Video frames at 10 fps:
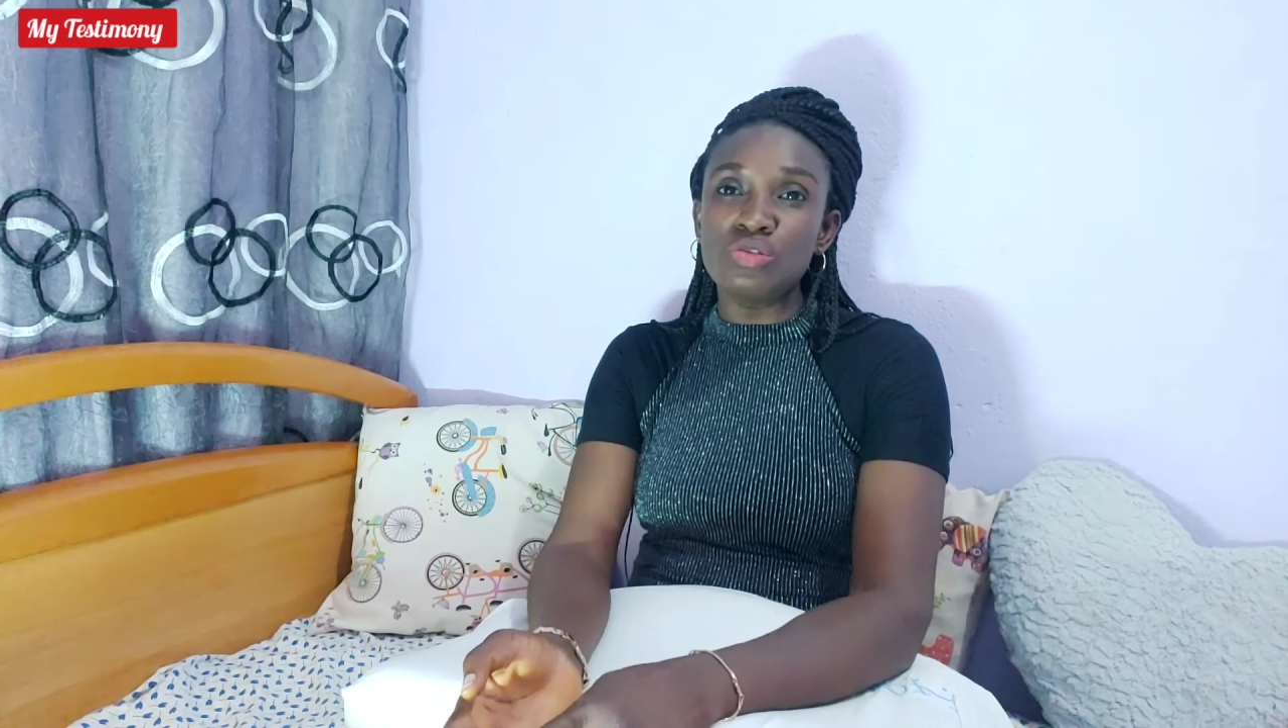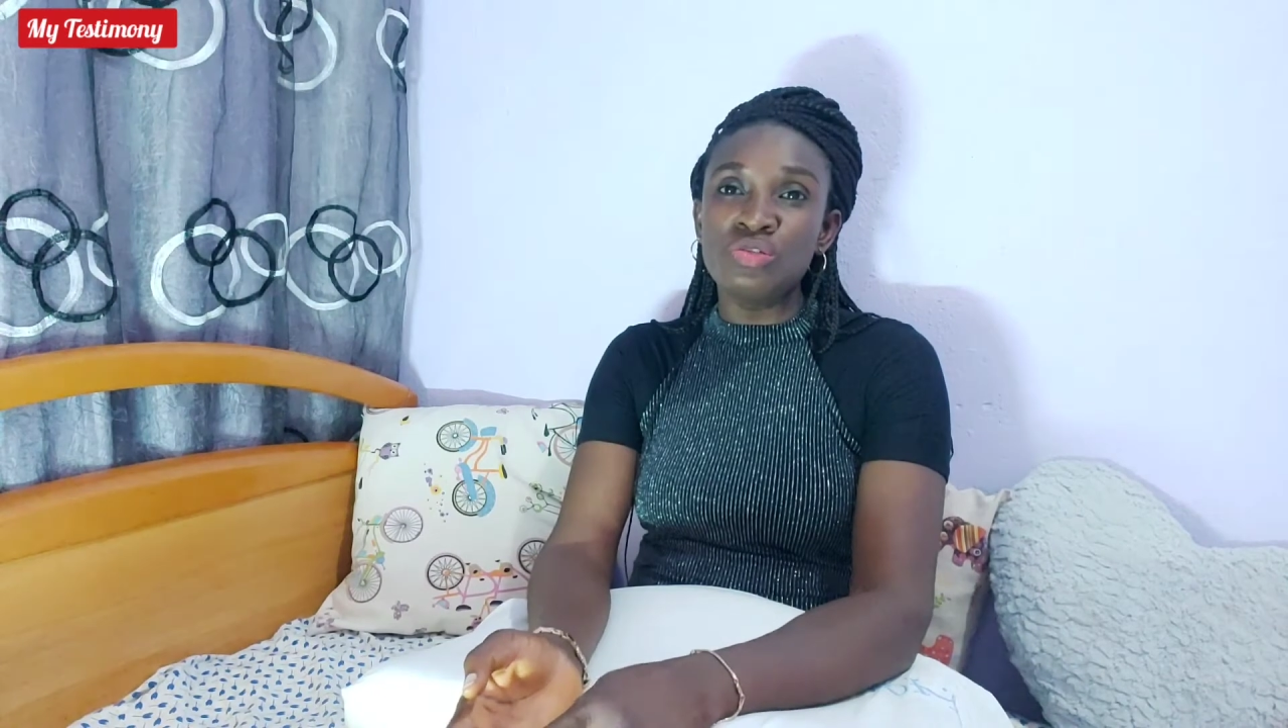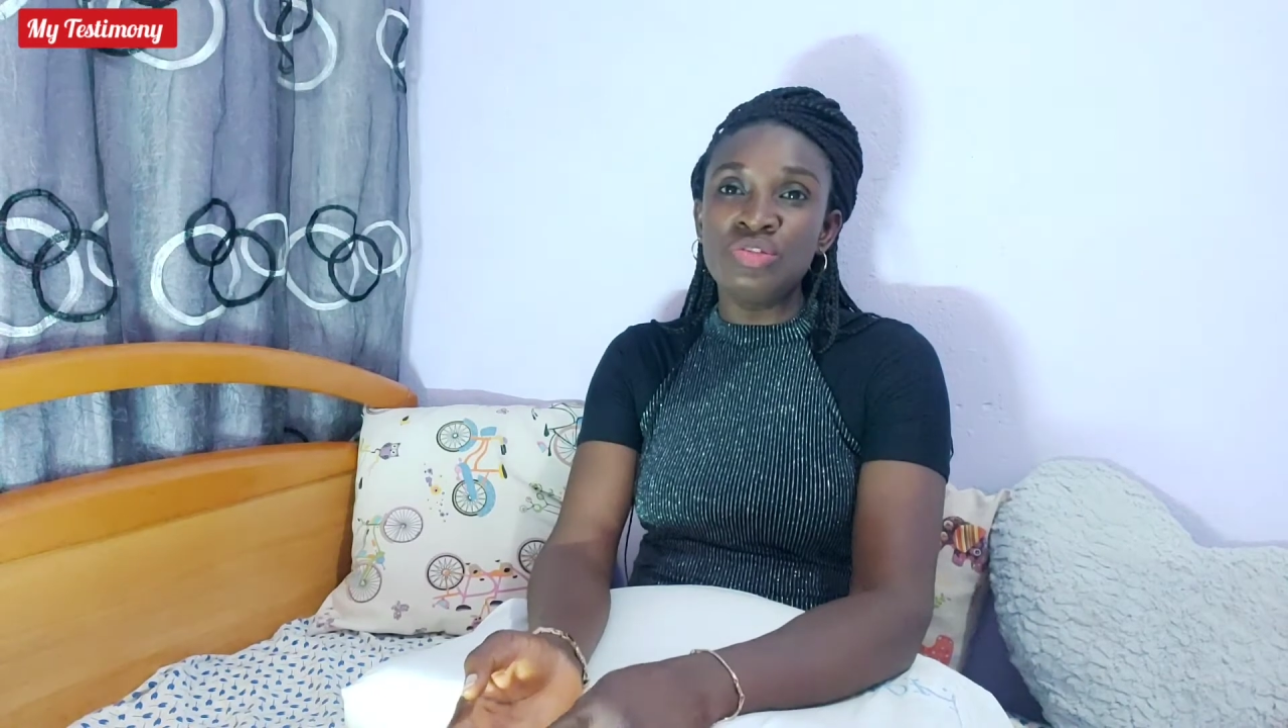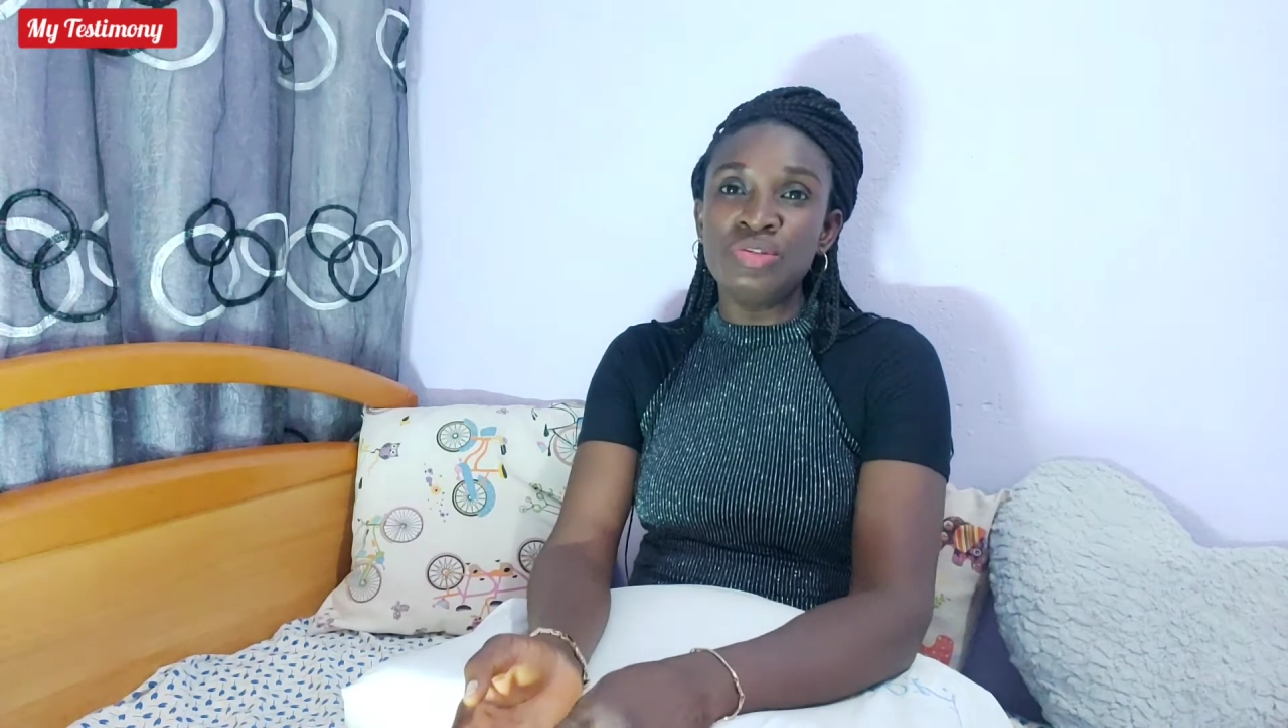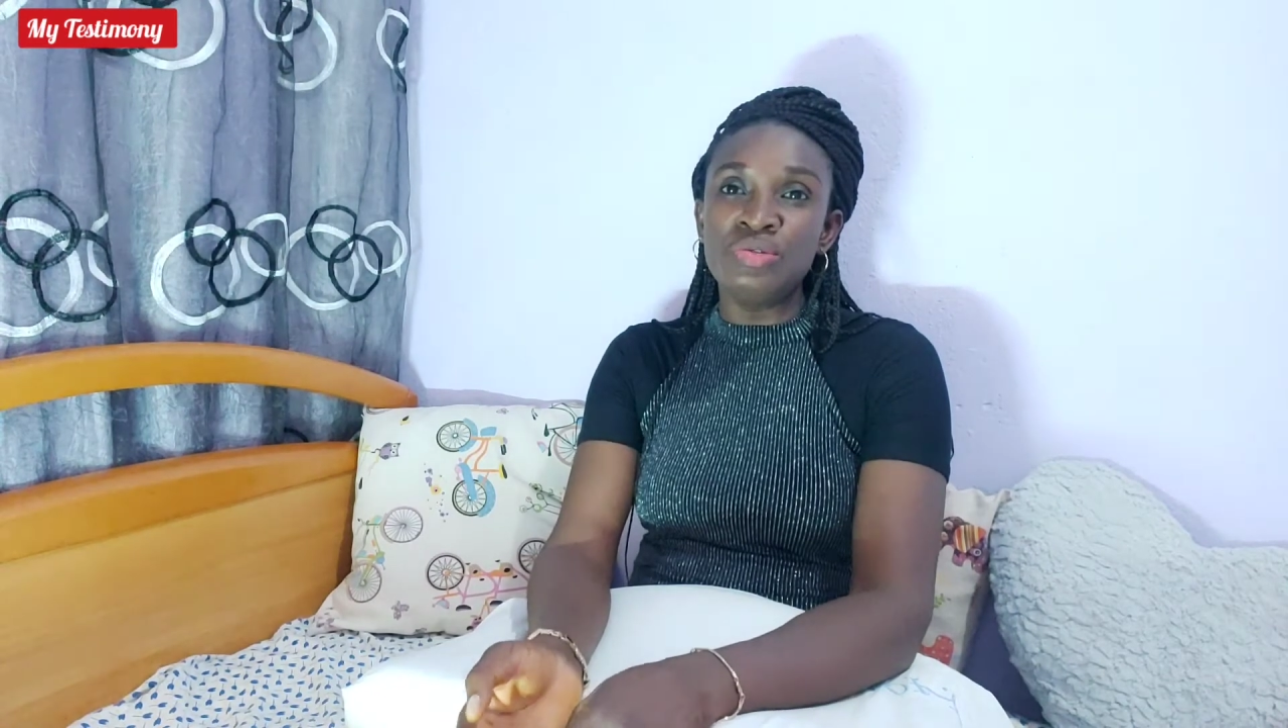
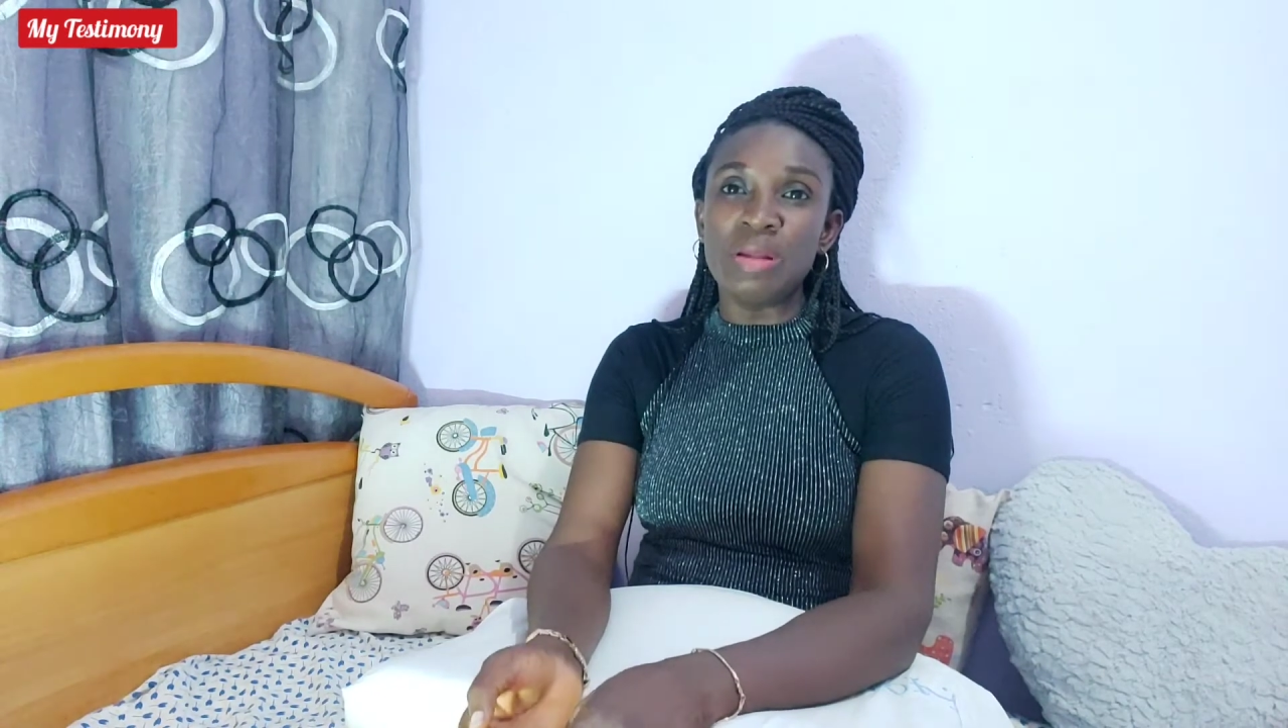knew